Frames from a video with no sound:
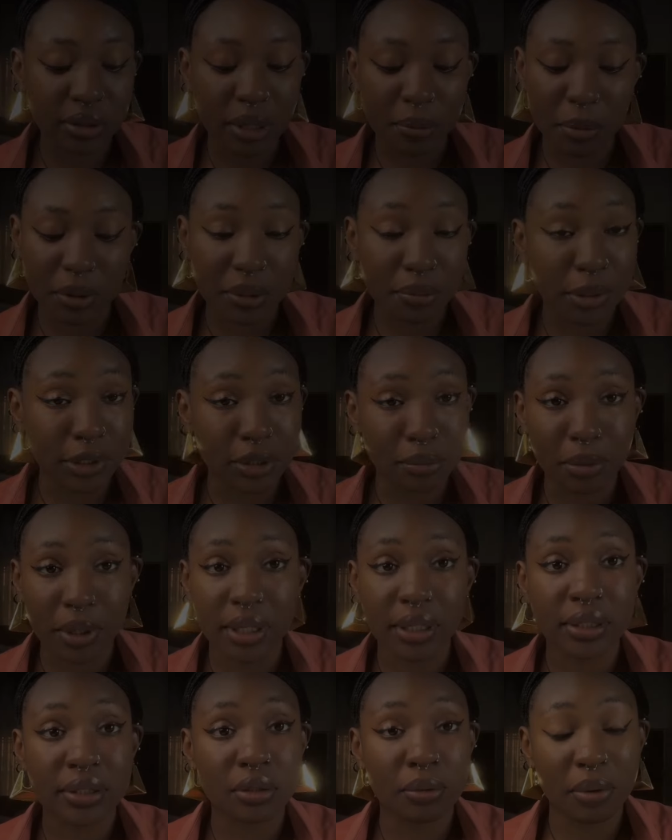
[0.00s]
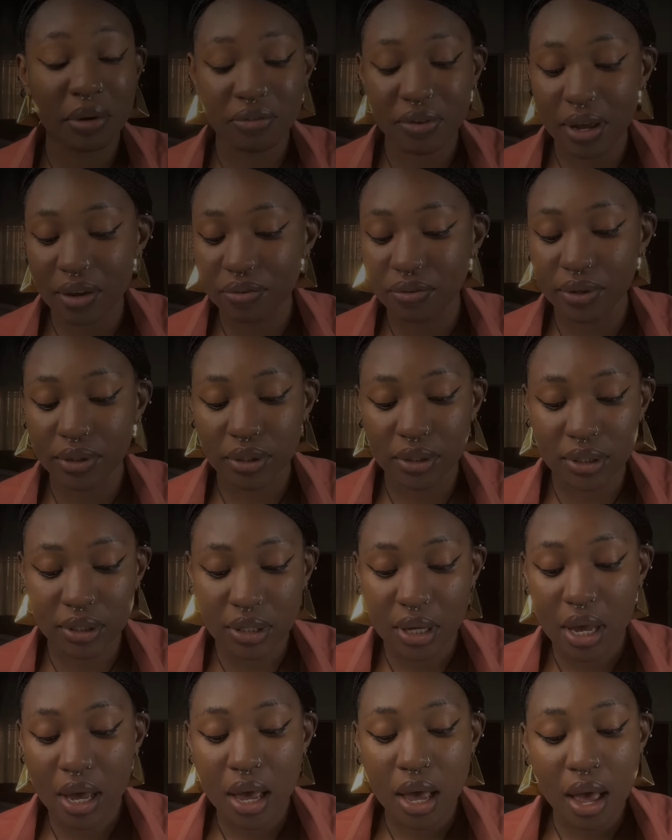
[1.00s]
to take body measurements. Number 5 is
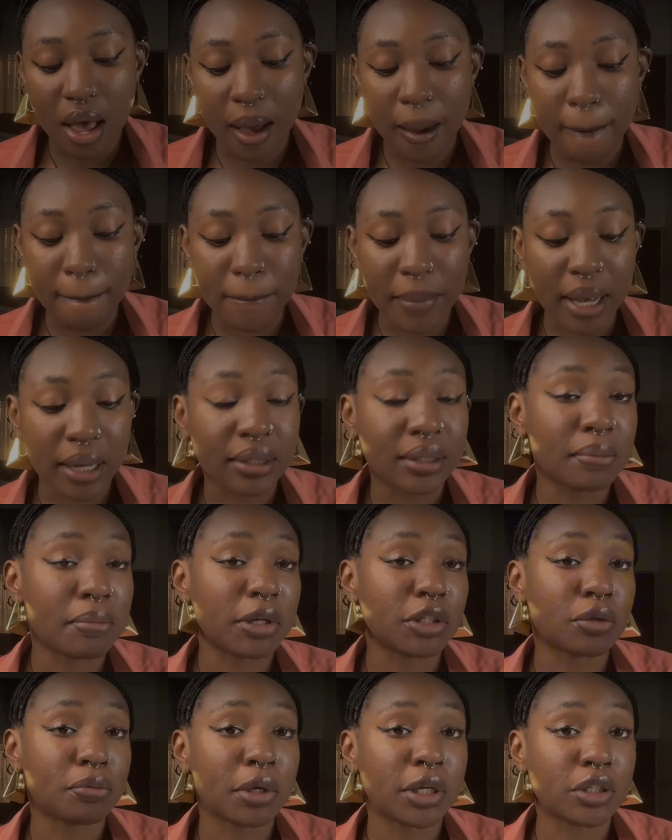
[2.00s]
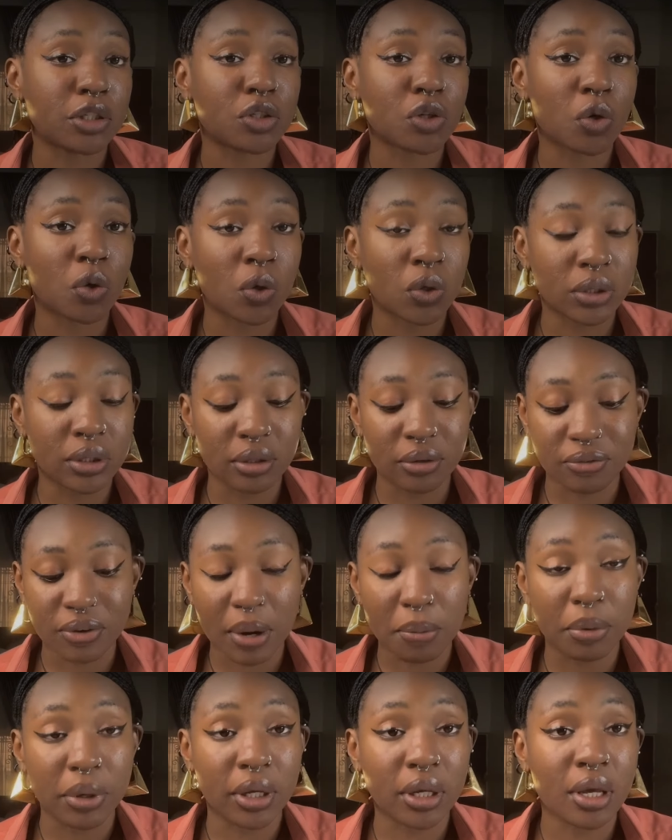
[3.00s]
mark the measurements on the
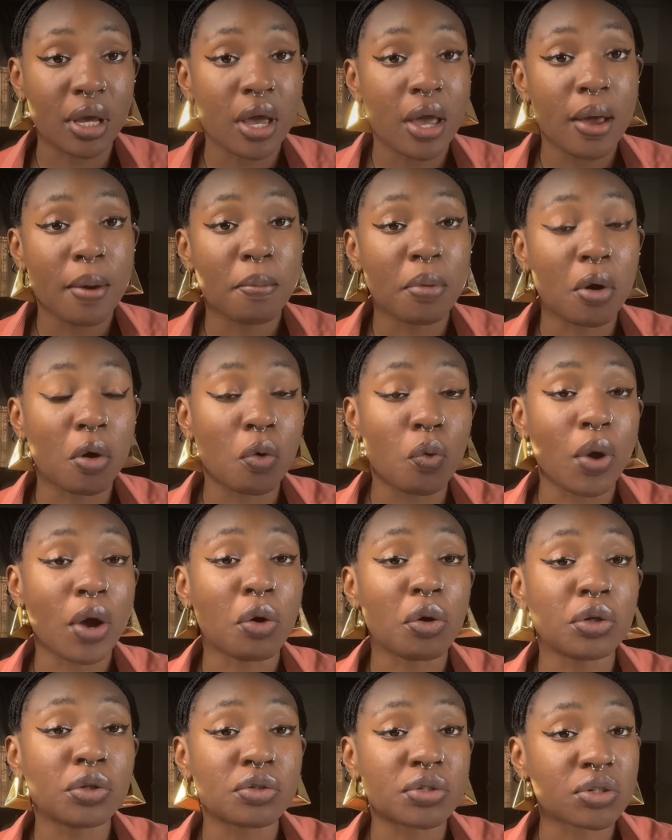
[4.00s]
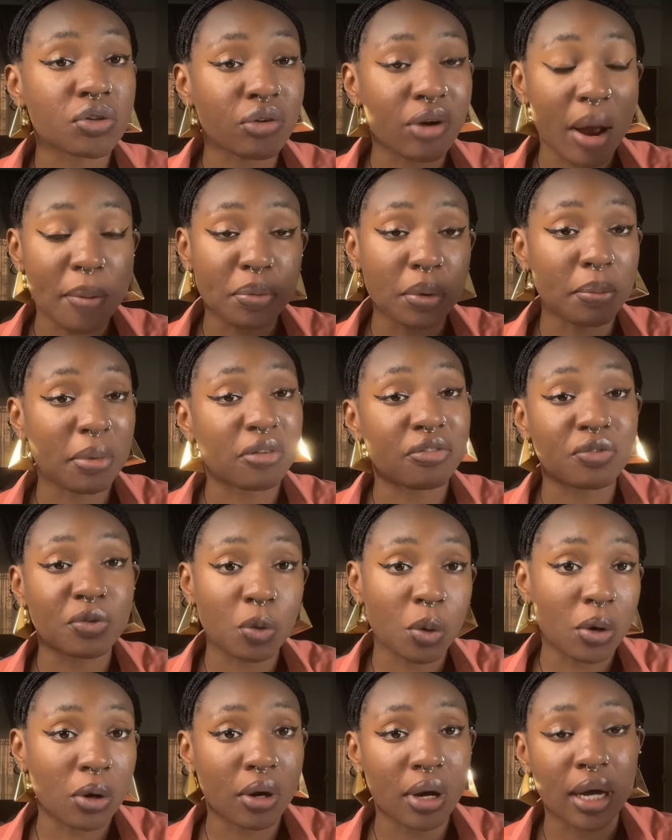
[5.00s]
fabric. But we're going to scrap number
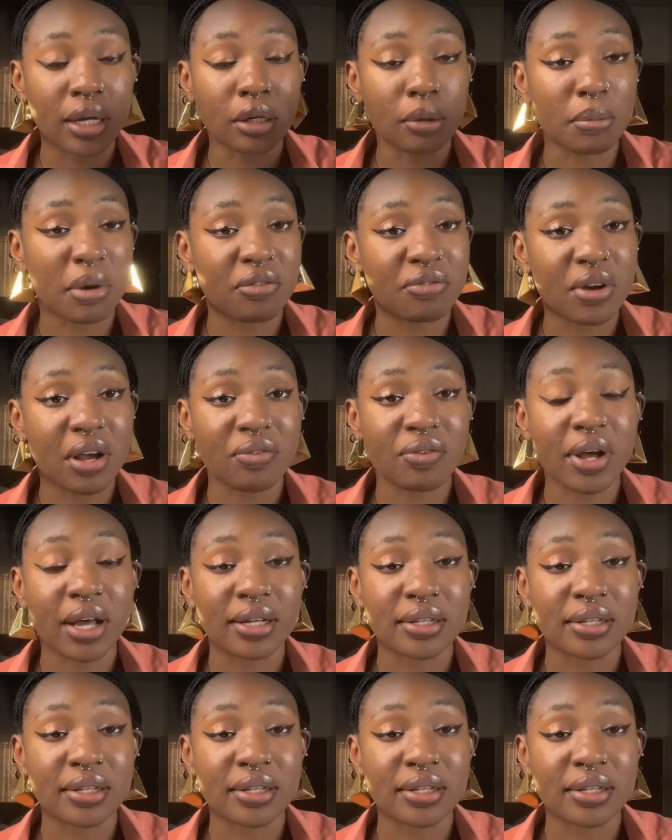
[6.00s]
4 and number 5